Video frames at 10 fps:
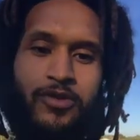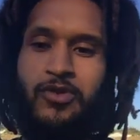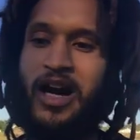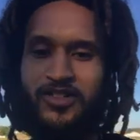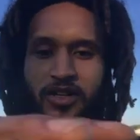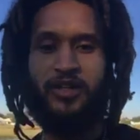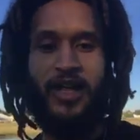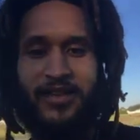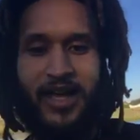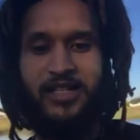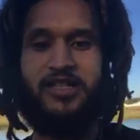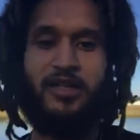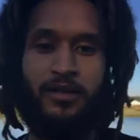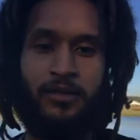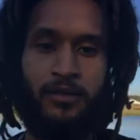You guys are good at that shit.
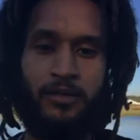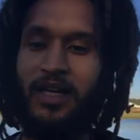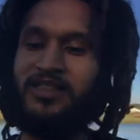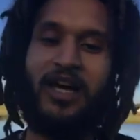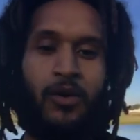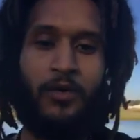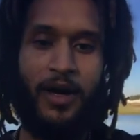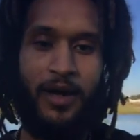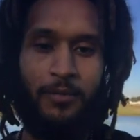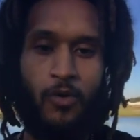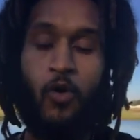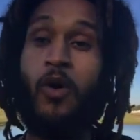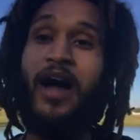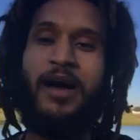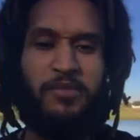That's not who I am. Who
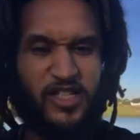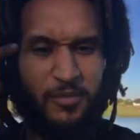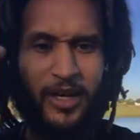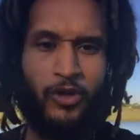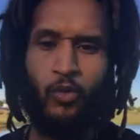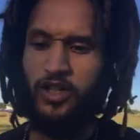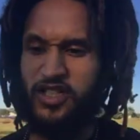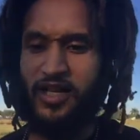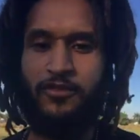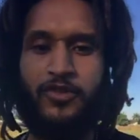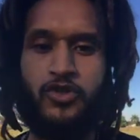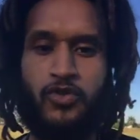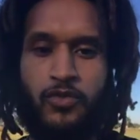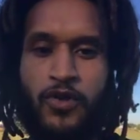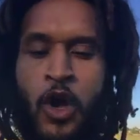I am is somebody who wants to stand for
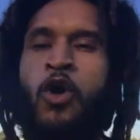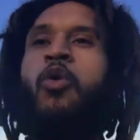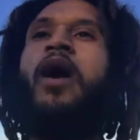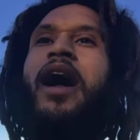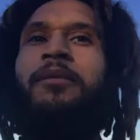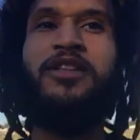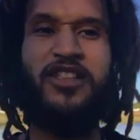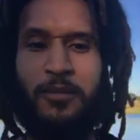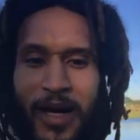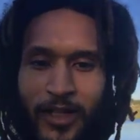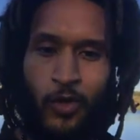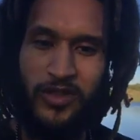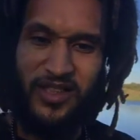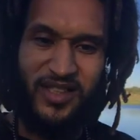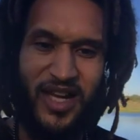truth. Who I am is somebody who
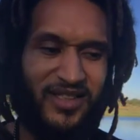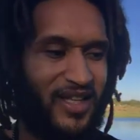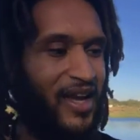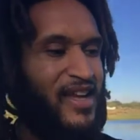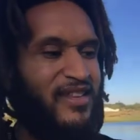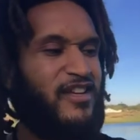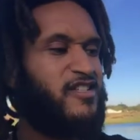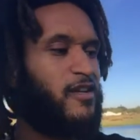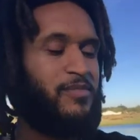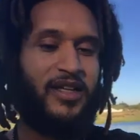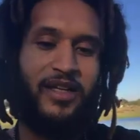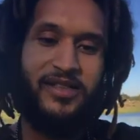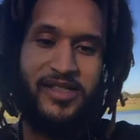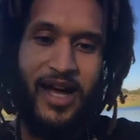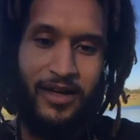understands that there's something
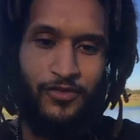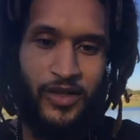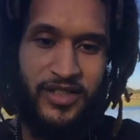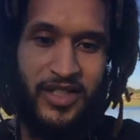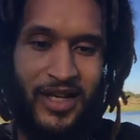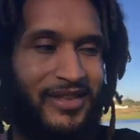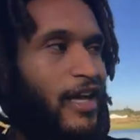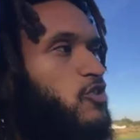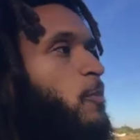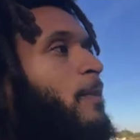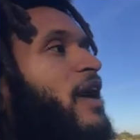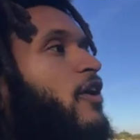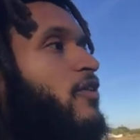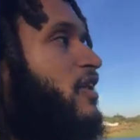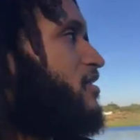inside of us that's
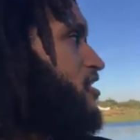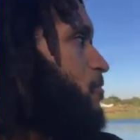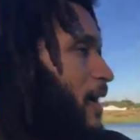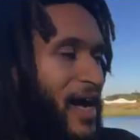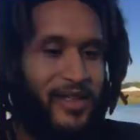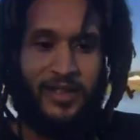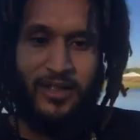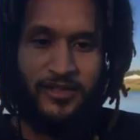bigger than this body.